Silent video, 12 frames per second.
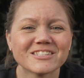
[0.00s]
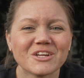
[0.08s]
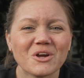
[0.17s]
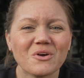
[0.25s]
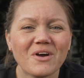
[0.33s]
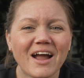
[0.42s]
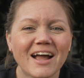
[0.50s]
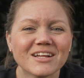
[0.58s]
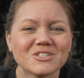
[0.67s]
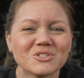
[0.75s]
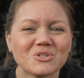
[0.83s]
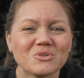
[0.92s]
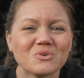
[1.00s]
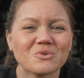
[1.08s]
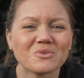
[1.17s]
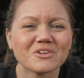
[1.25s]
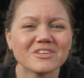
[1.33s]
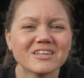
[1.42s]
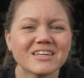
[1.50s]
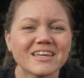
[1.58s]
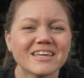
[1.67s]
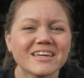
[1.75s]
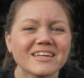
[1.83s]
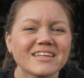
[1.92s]
so I had to really
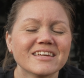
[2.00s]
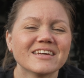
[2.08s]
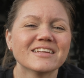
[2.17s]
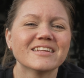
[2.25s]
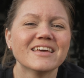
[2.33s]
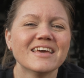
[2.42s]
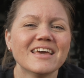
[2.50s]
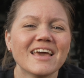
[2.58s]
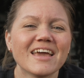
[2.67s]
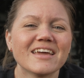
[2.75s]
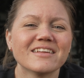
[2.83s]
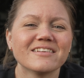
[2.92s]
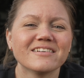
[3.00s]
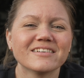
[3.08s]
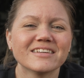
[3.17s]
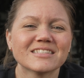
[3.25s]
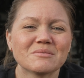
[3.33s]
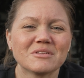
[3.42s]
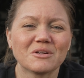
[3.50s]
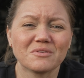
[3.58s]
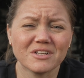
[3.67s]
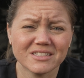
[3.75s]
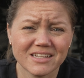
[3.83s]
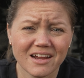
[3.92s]
get in and get some of that
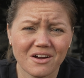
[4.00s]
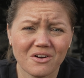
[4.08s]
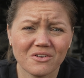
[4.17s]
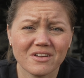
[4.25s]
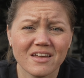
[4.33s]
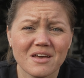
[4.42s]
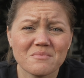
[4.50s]
rust out,